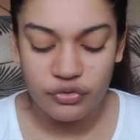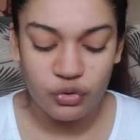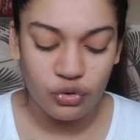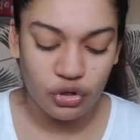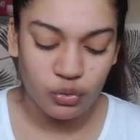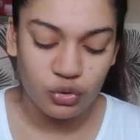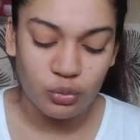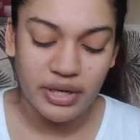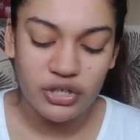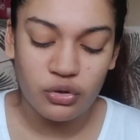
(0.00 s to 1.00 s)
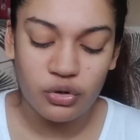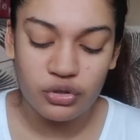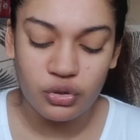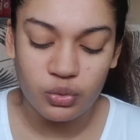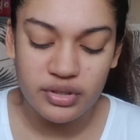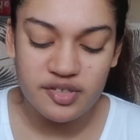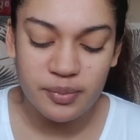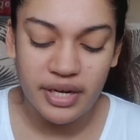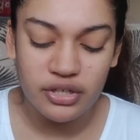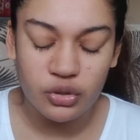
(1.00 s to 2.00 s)
If you're new, you might not know
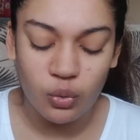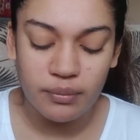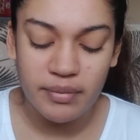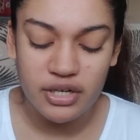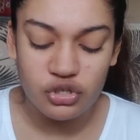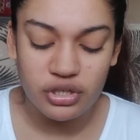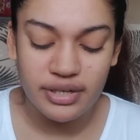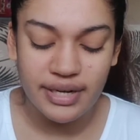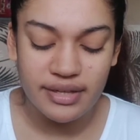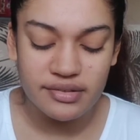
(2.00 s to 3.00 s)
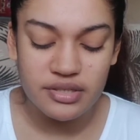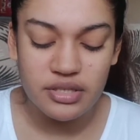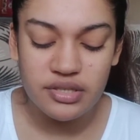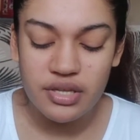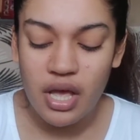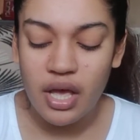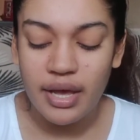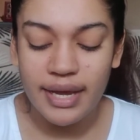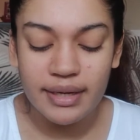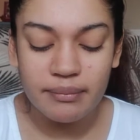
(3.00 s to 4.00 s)
this, but I don't mention cleansers
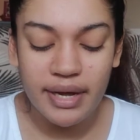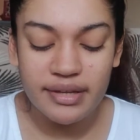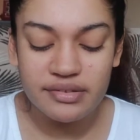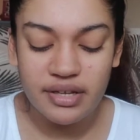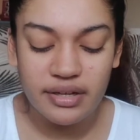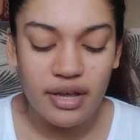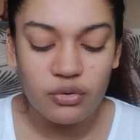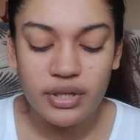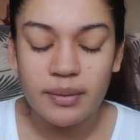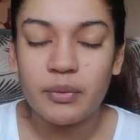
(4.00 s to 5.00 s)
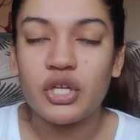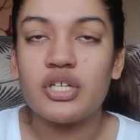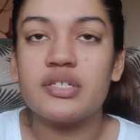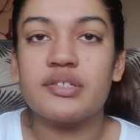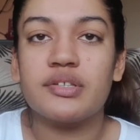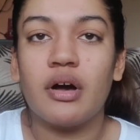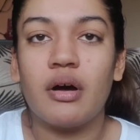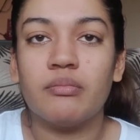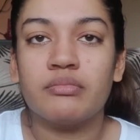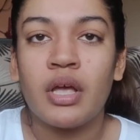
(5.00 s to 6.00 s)
in my skincare routine because
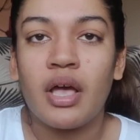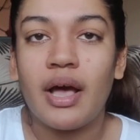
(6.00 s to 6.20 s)
um,